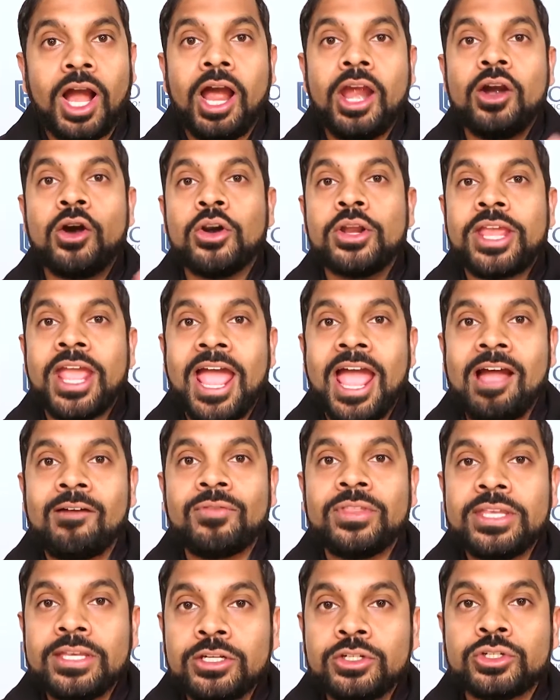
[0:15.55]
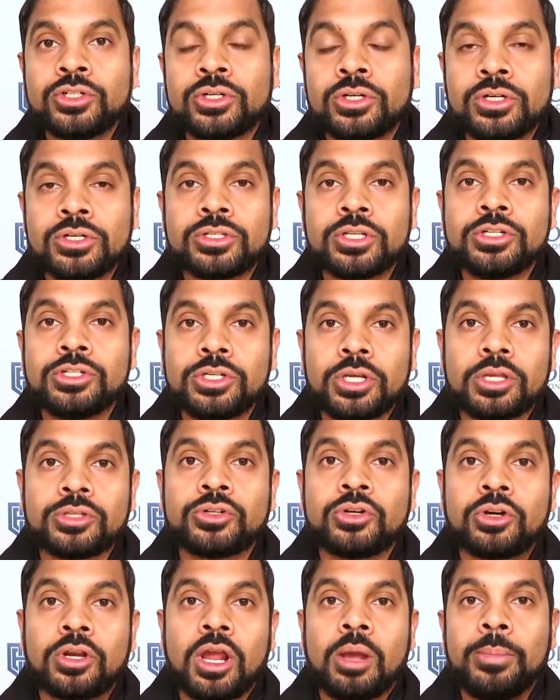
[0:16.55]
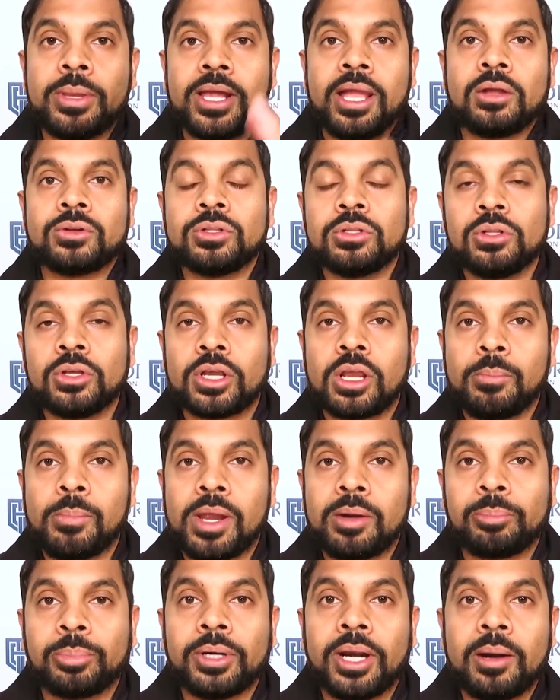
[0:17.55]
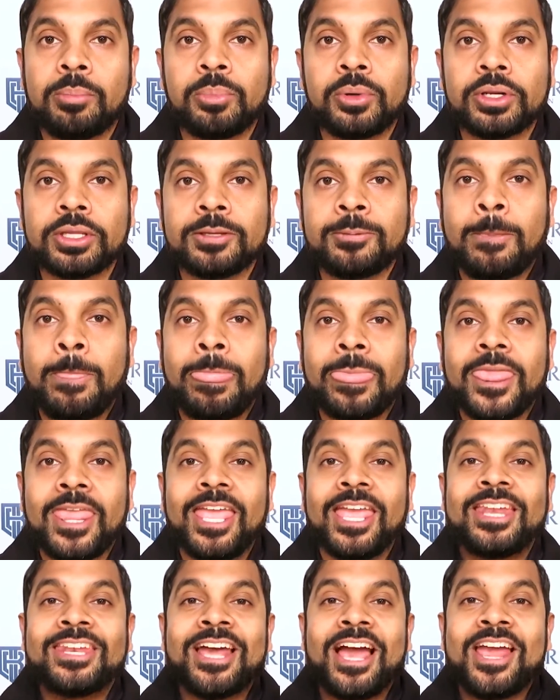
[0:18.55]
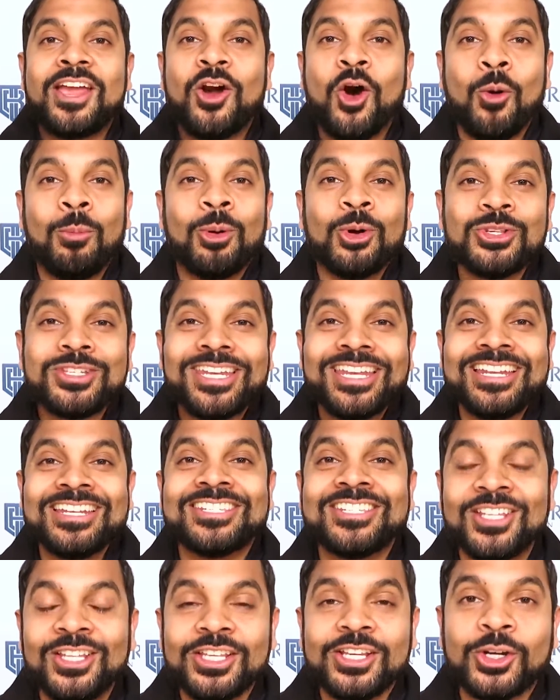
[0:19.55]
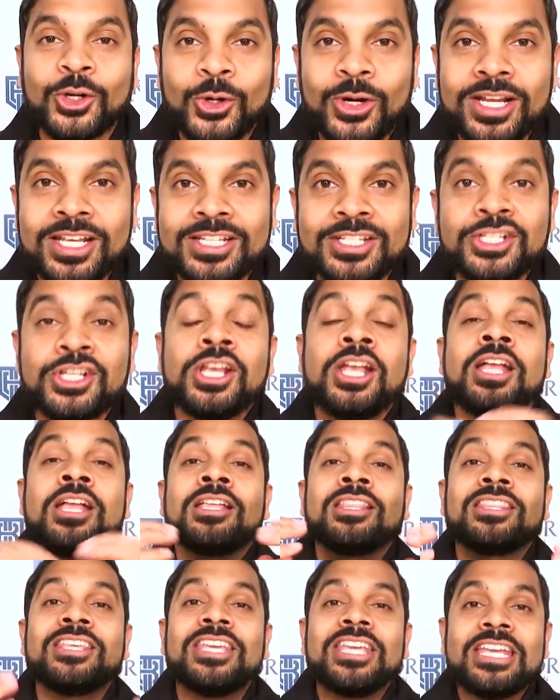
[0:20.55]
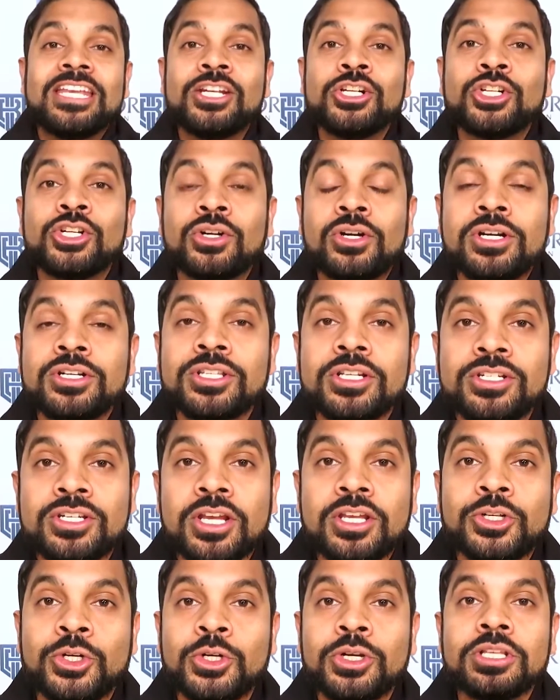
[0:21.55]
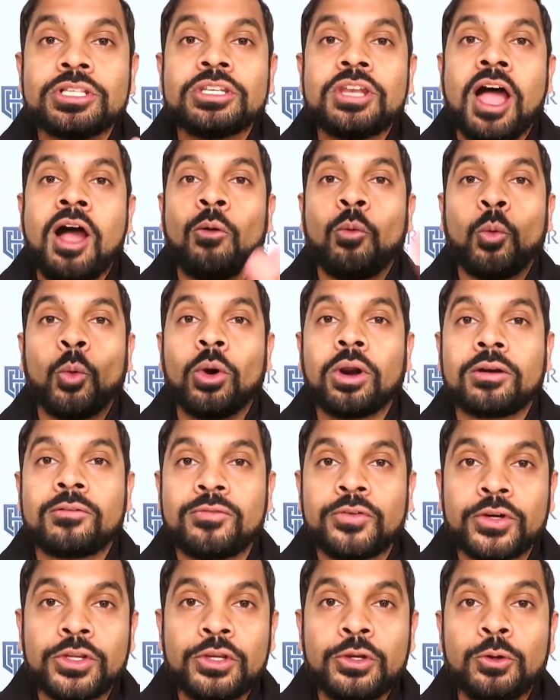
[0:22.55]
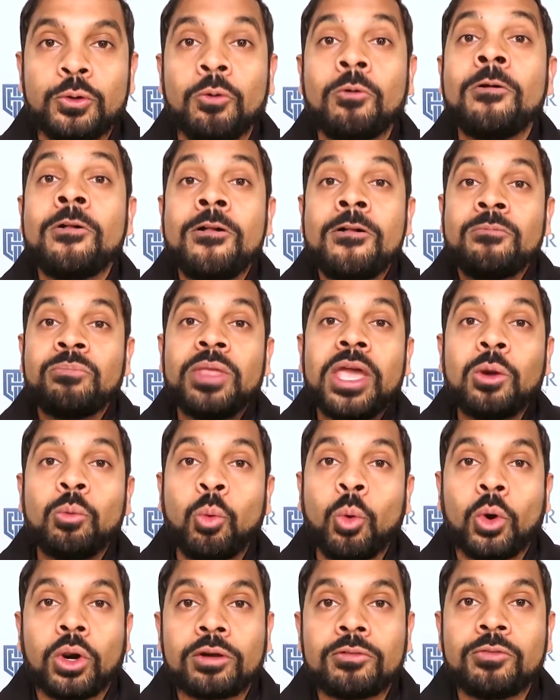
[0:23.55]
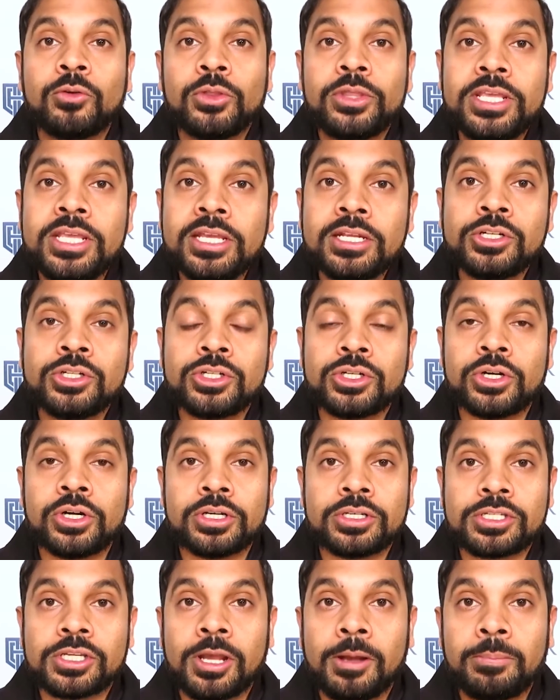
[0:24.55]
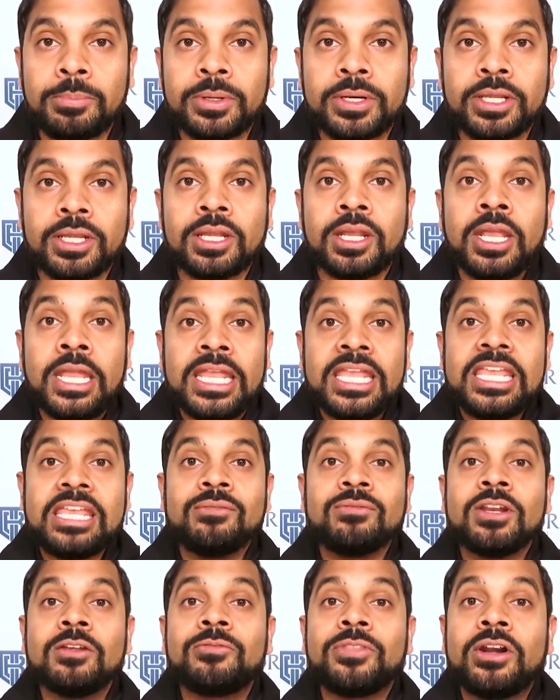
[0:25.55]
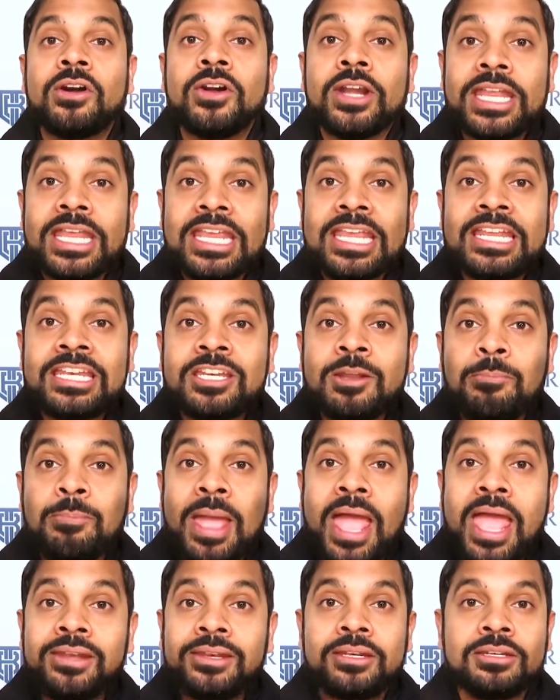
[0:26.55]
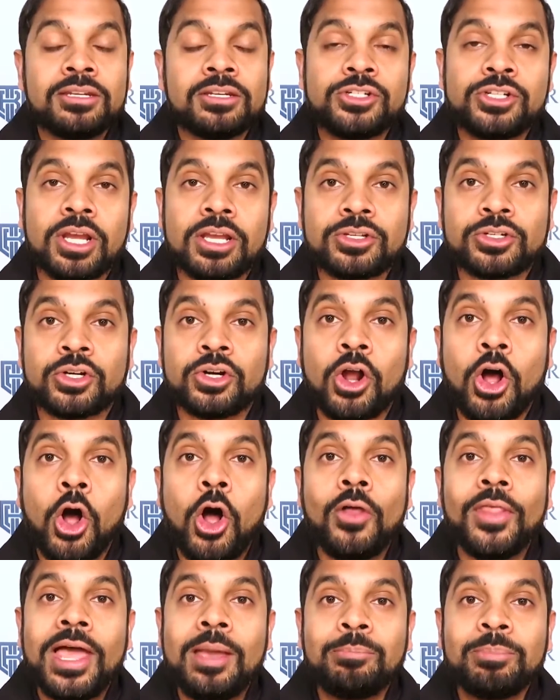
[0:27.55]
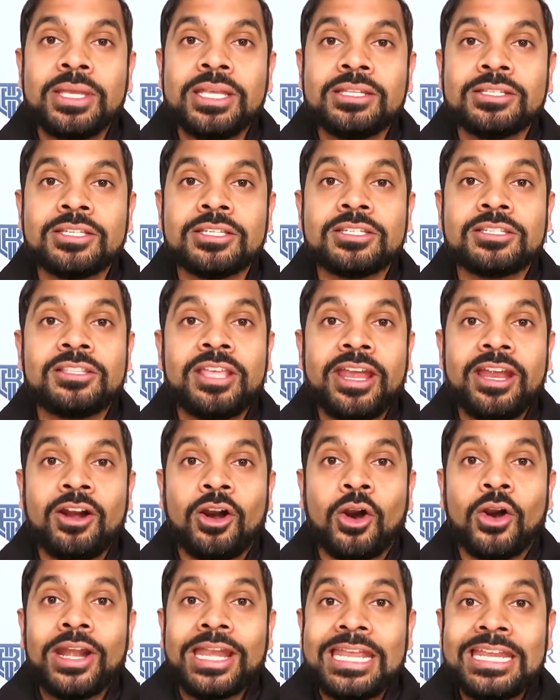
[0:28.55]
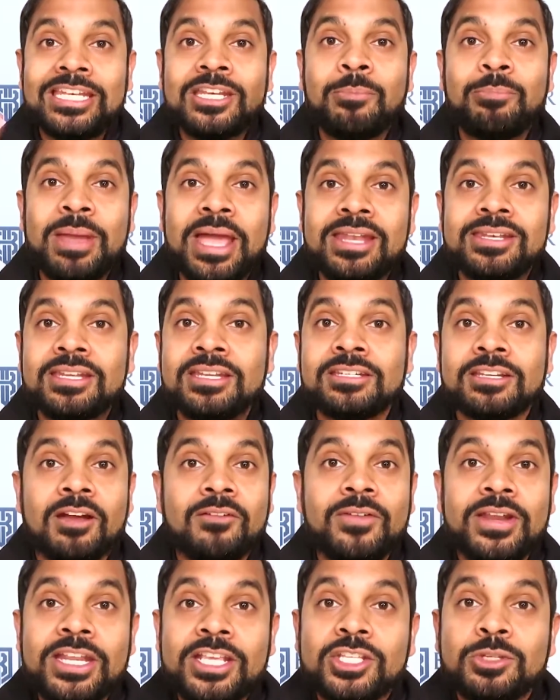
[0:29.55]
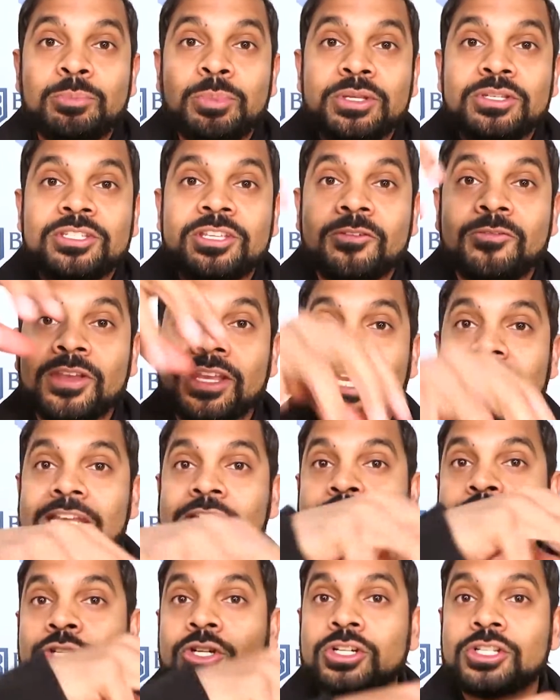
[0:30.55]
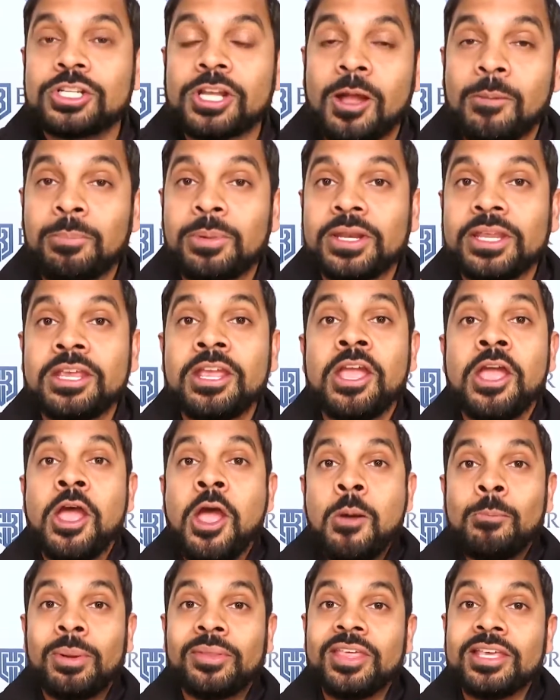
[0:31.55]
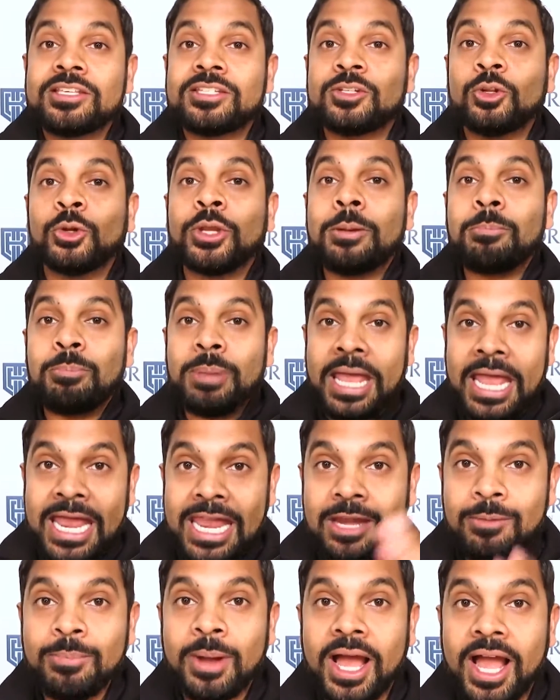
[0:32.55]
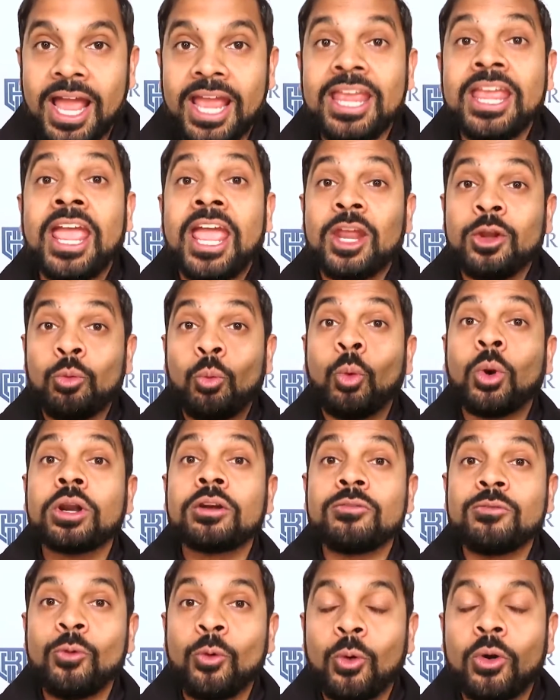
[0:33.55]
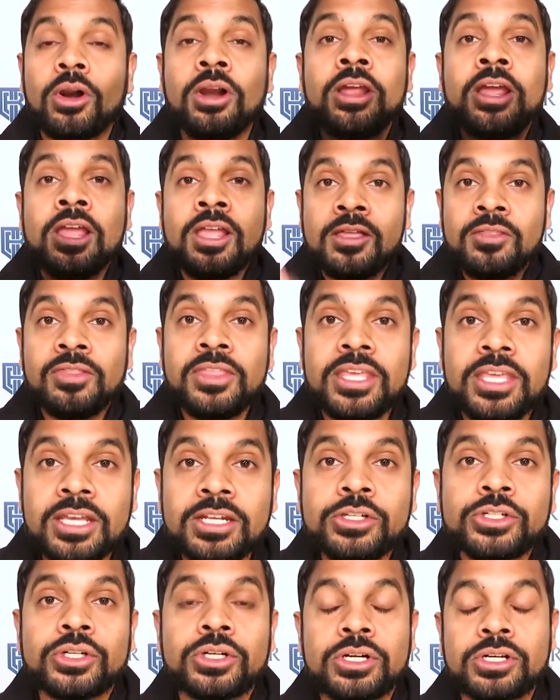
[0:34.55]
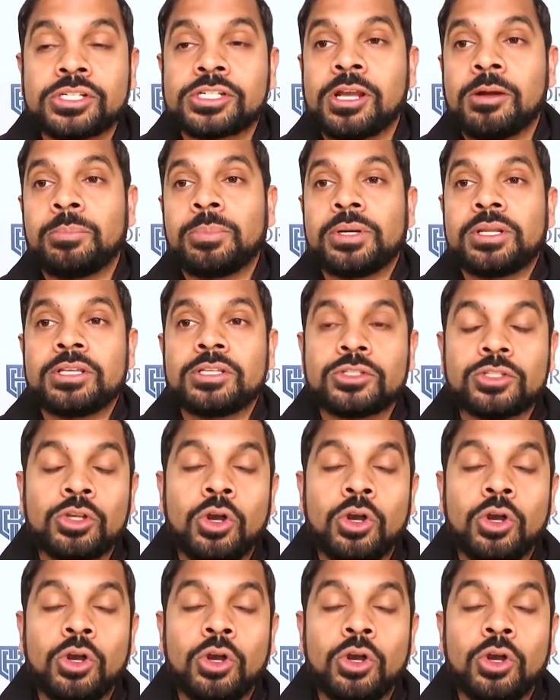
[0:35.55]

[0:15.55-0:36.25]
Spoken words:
I already have the insurance adjuster coming out to look at my property, and I almost instantly cringe. The insurance adjuster does not work for you. They work for the insurance company. Even if they're an independent adjuster, all that means is they are independent of any specific insurance company, but they still get paid by and work for the insurance company.